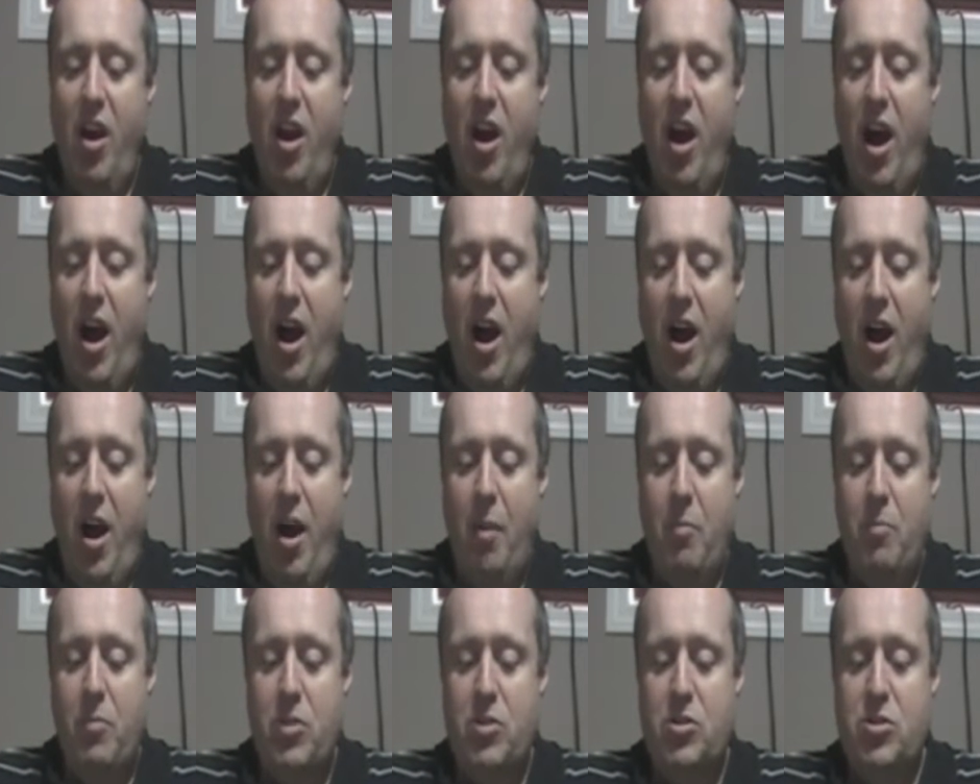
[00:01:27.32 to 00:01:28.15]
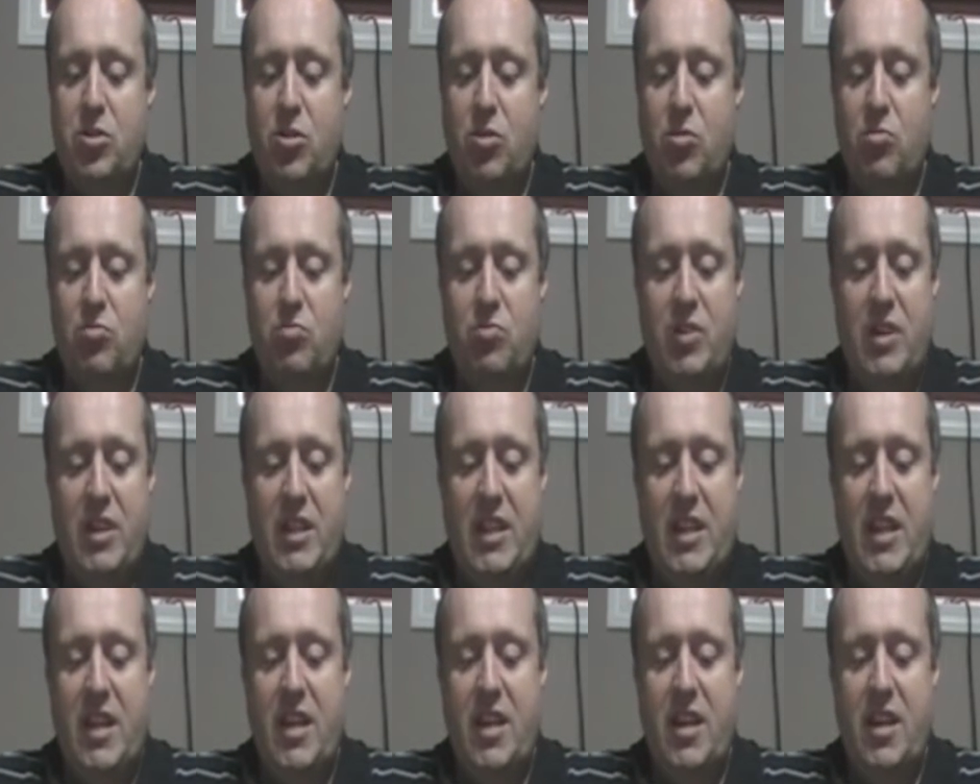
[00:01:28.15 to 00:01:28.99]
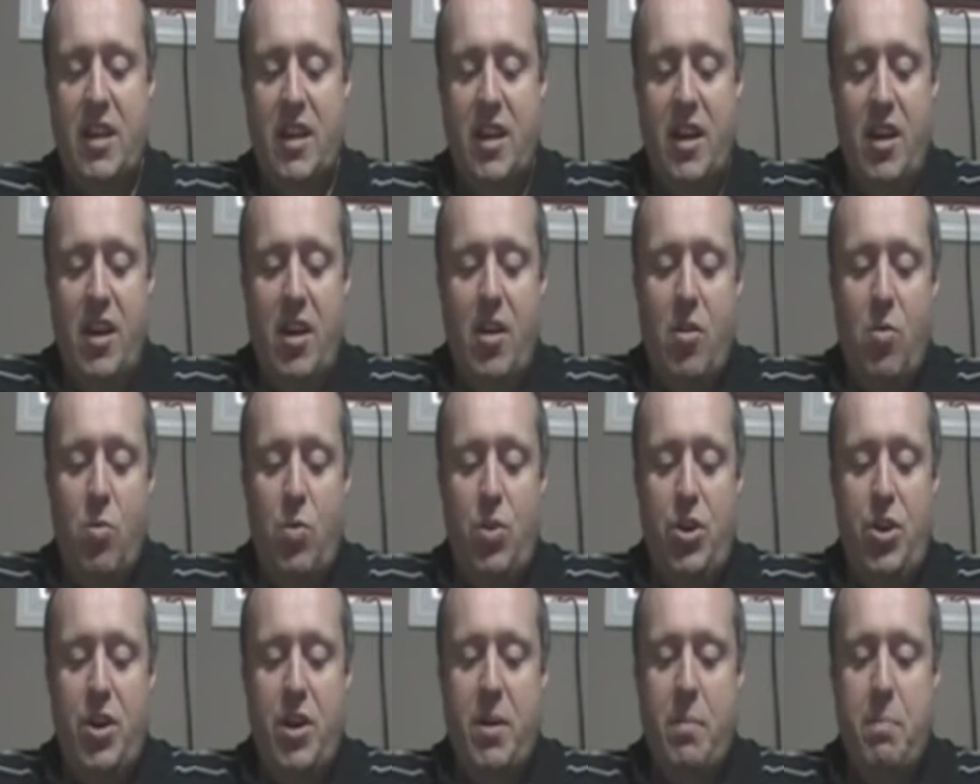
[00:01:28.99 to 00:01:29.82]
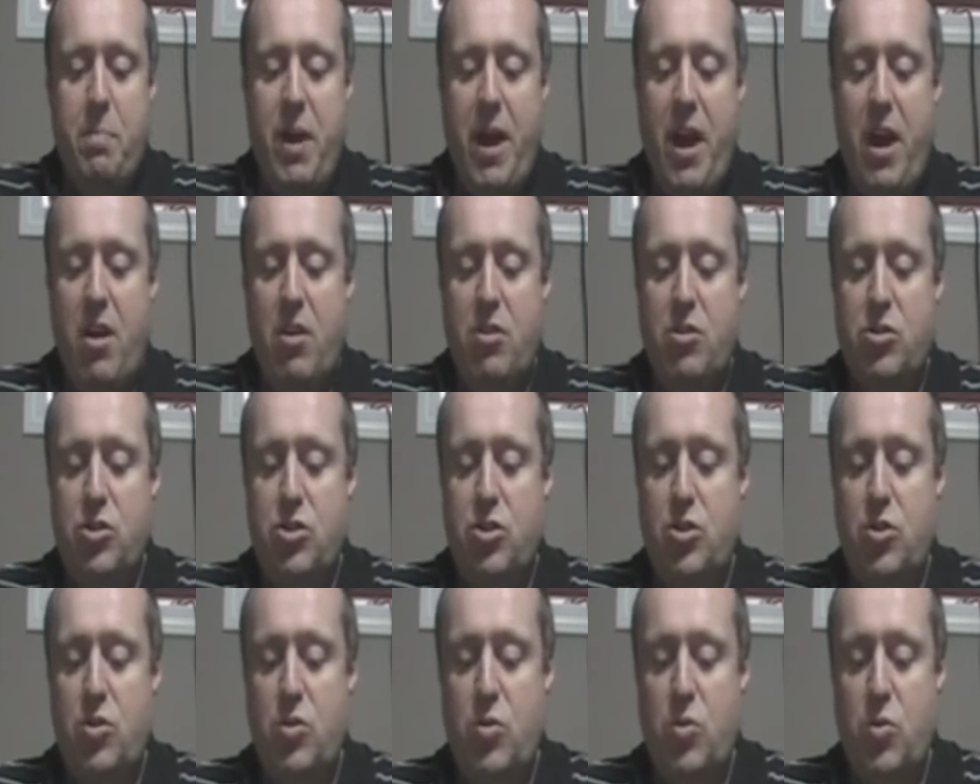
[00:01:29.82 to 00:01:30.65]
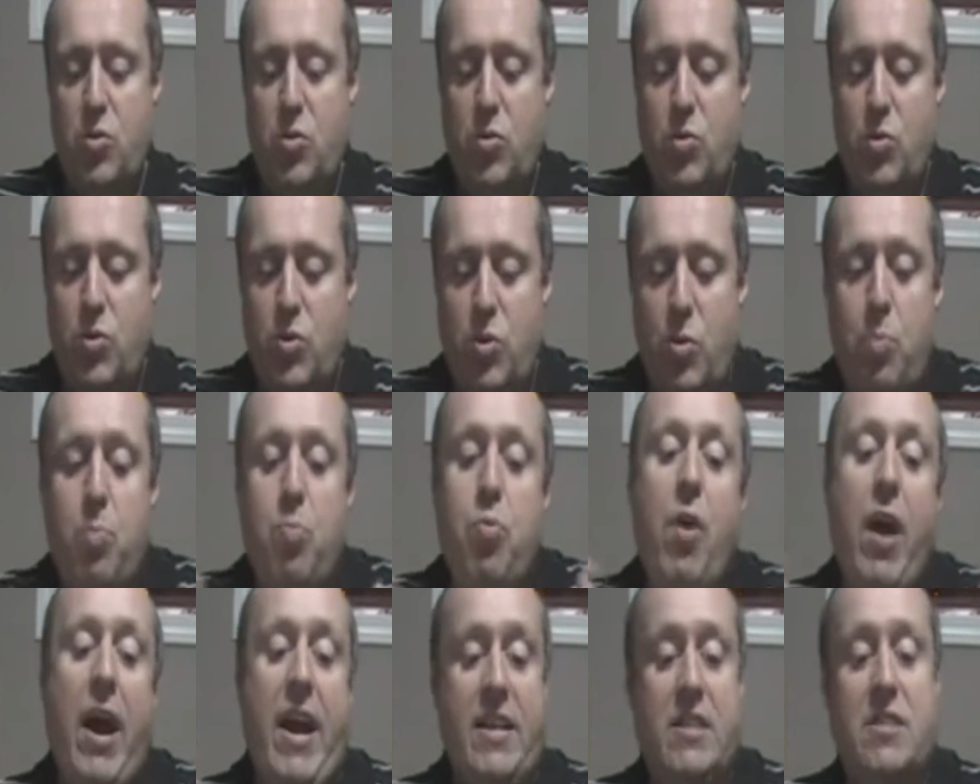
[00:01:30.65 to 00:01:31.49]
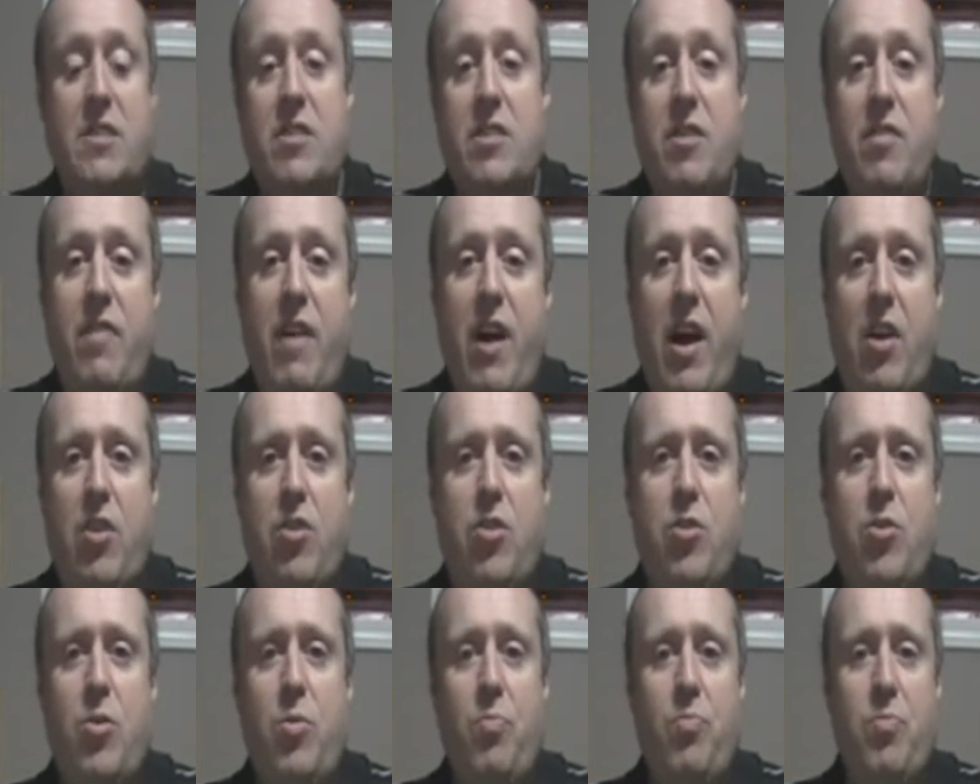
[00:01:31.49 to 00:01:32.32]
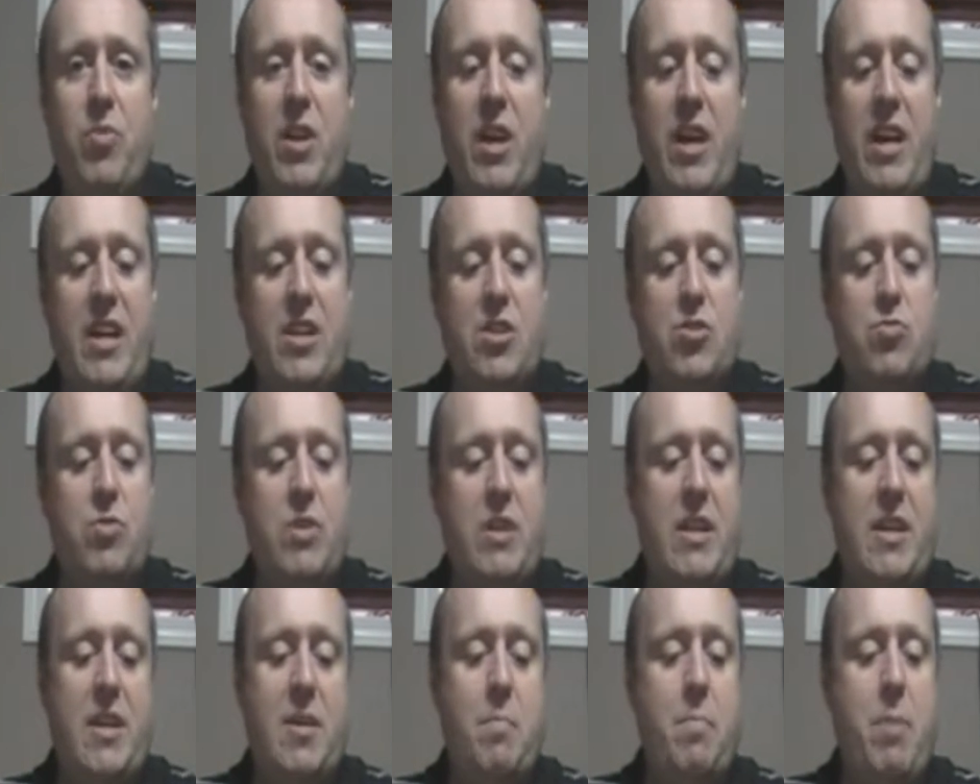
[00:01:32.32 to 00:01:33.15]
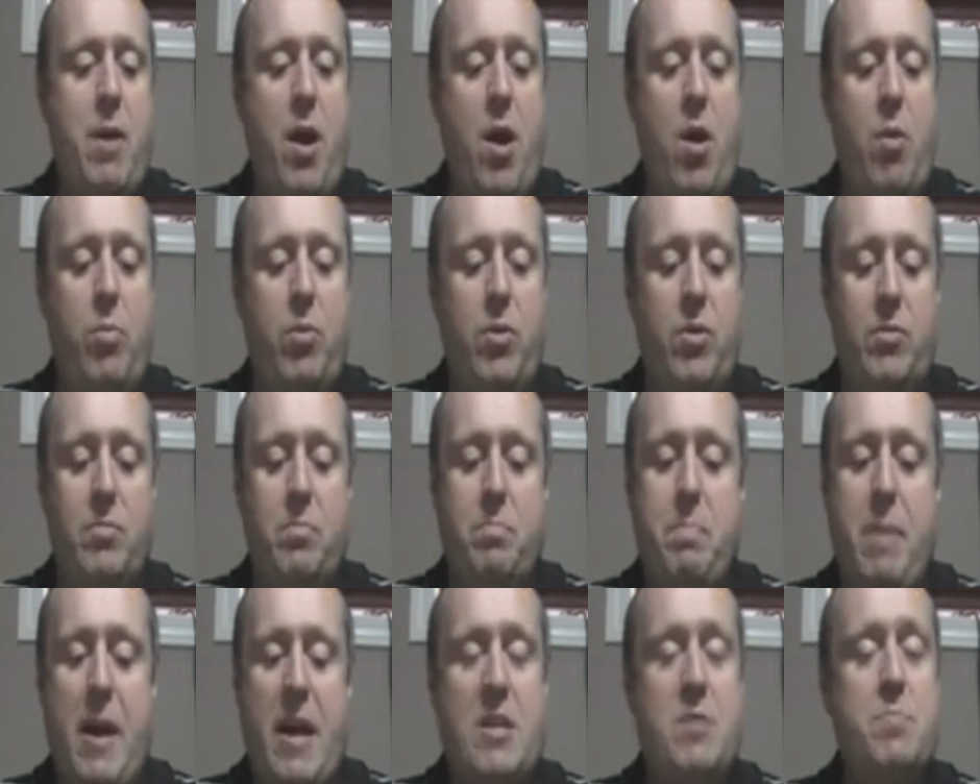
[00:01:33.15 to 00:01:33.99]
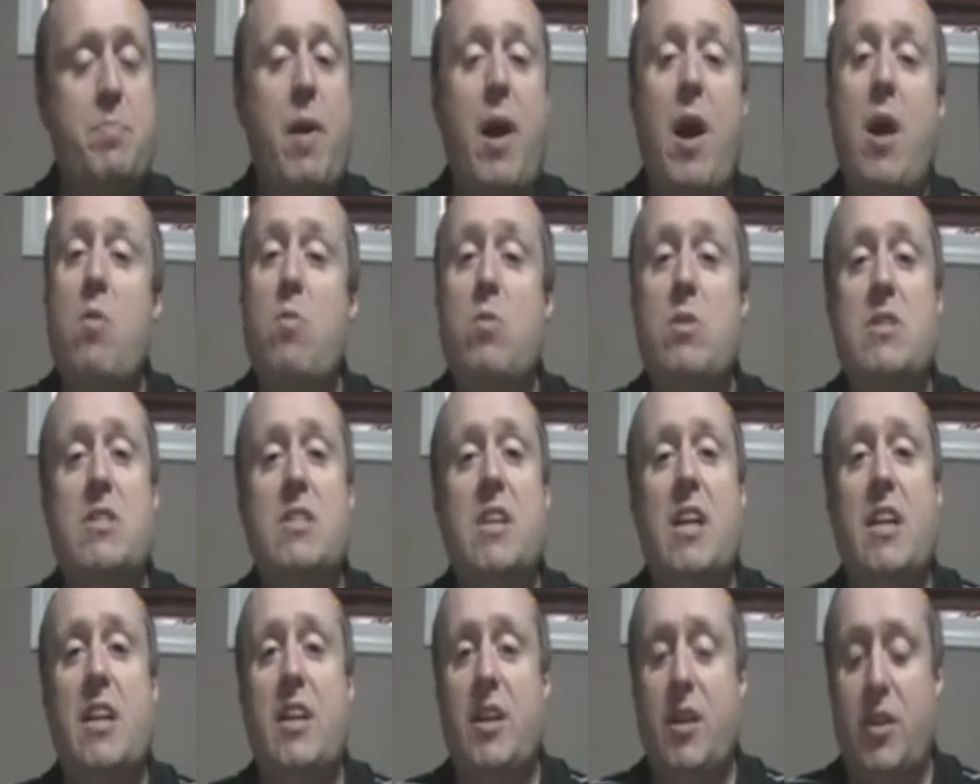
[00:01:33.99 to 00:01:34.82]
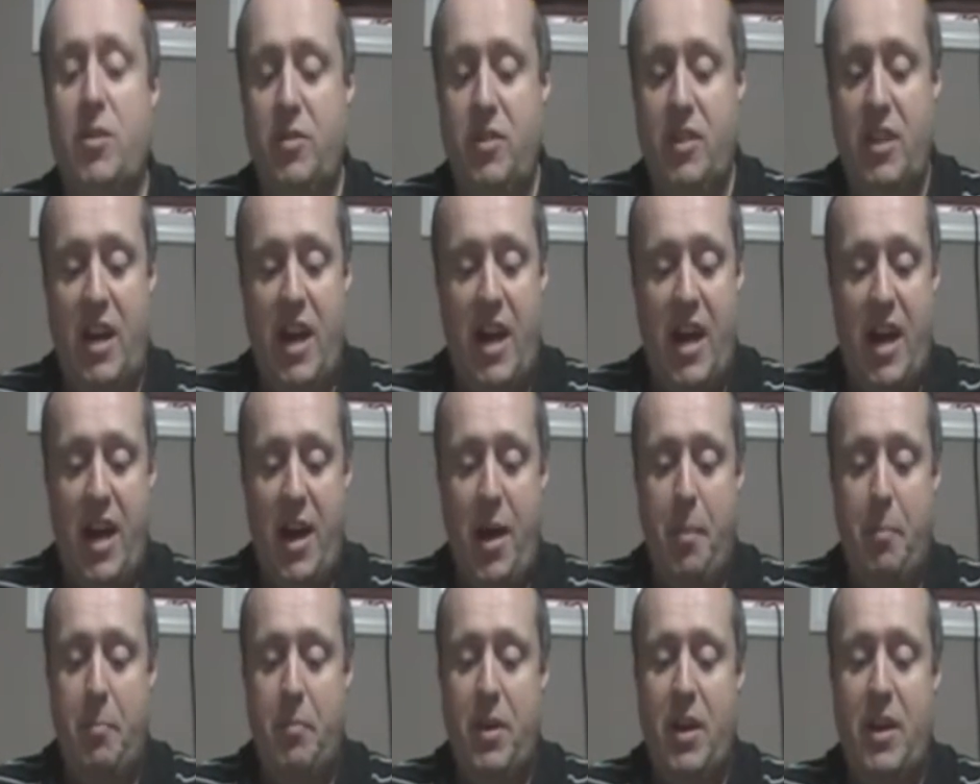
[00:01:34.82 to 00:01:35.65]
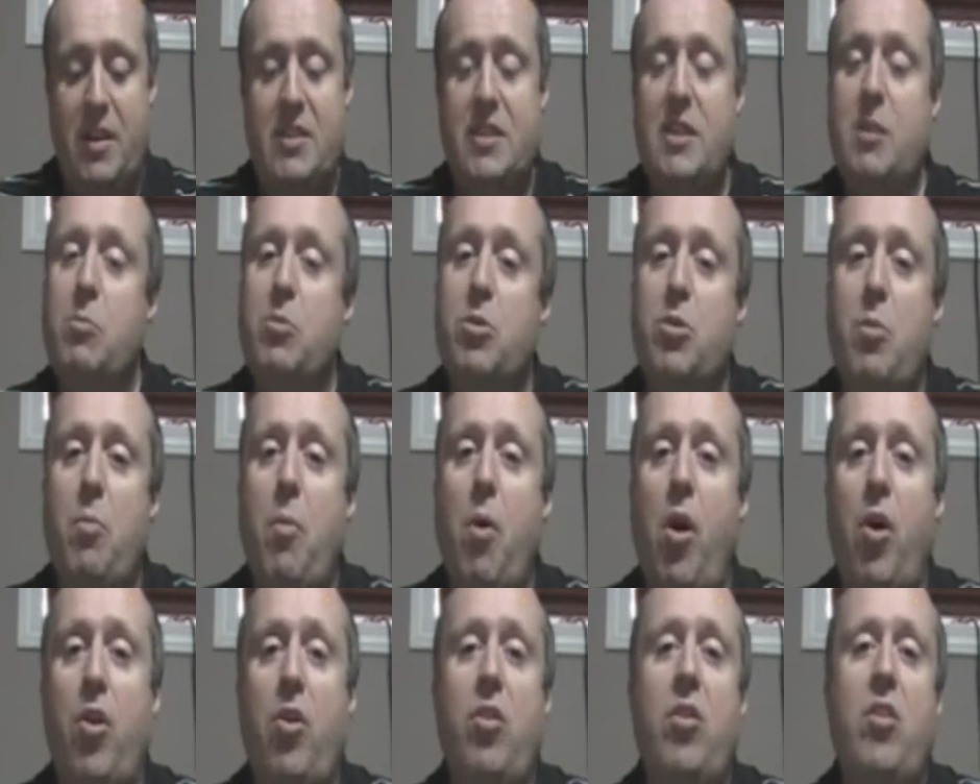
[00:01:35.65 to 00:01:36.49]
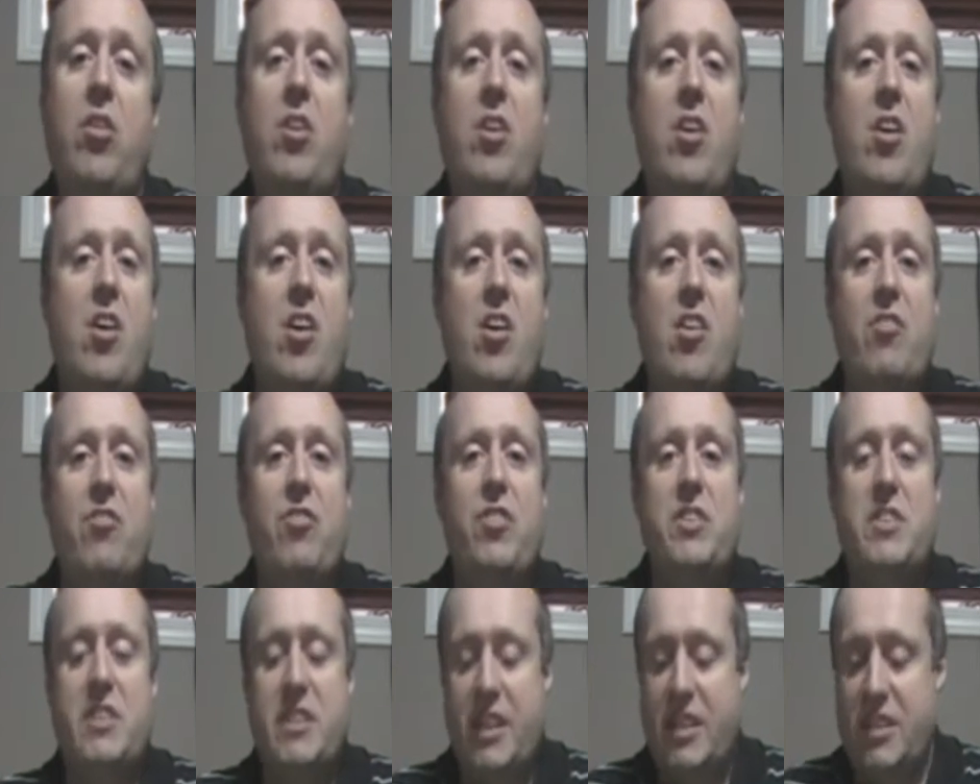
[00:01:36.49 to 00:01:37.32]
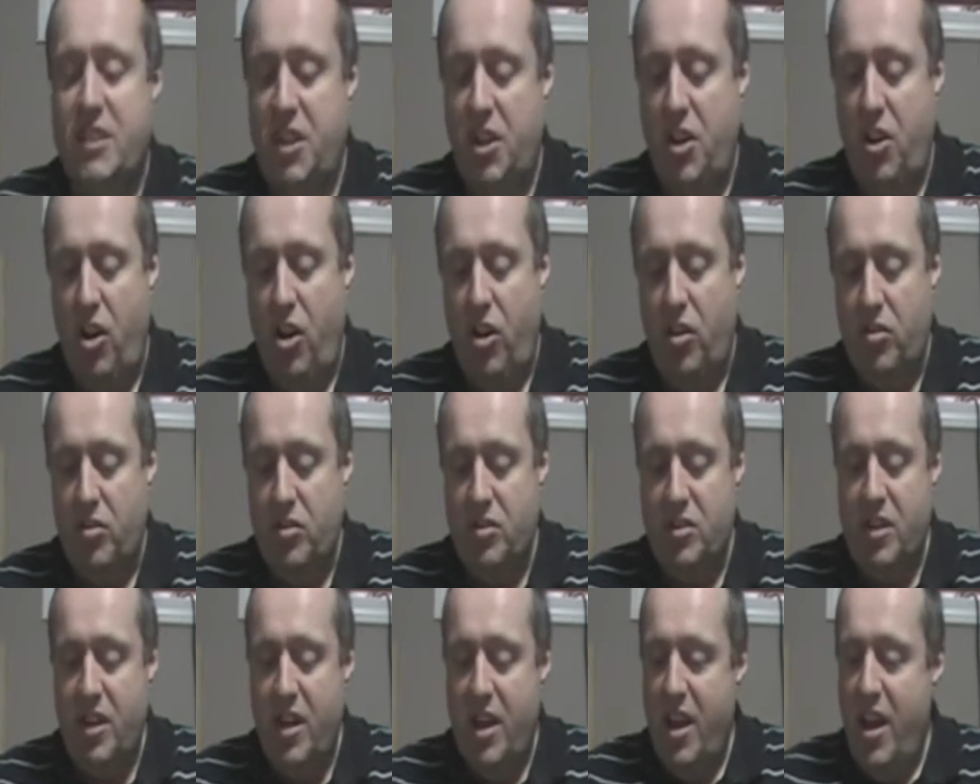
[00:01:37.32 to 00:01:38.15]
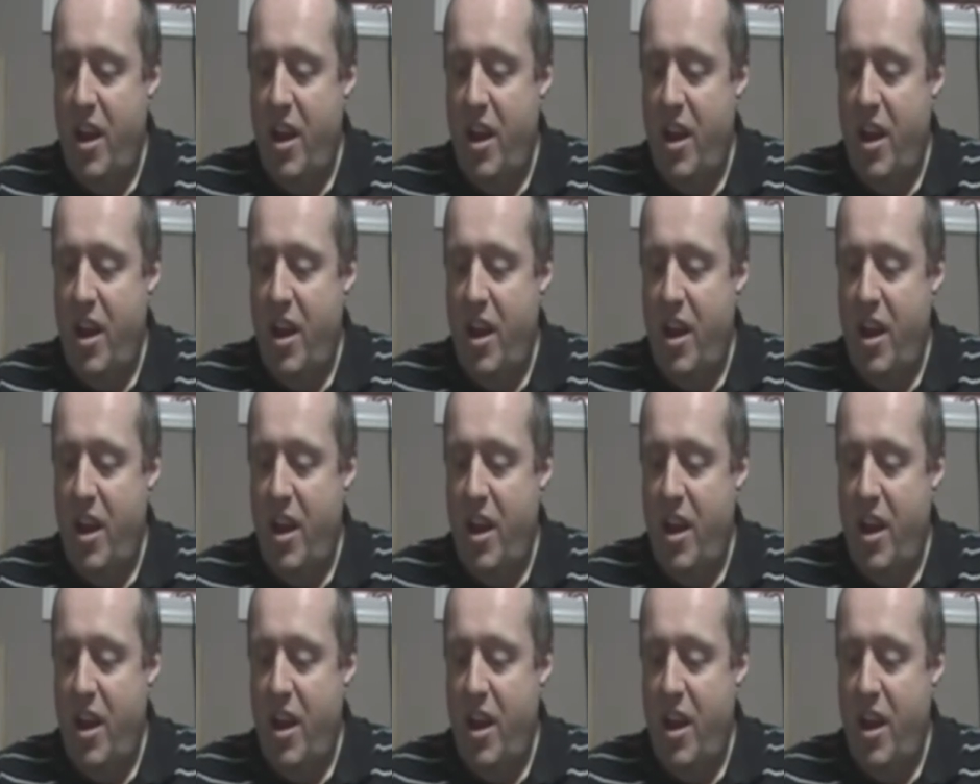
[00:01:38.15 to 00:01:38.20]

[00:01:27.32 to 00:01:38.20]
So really, when you compare to the price of the value, it's really comparable. Best Buy was selling a similar model for $60.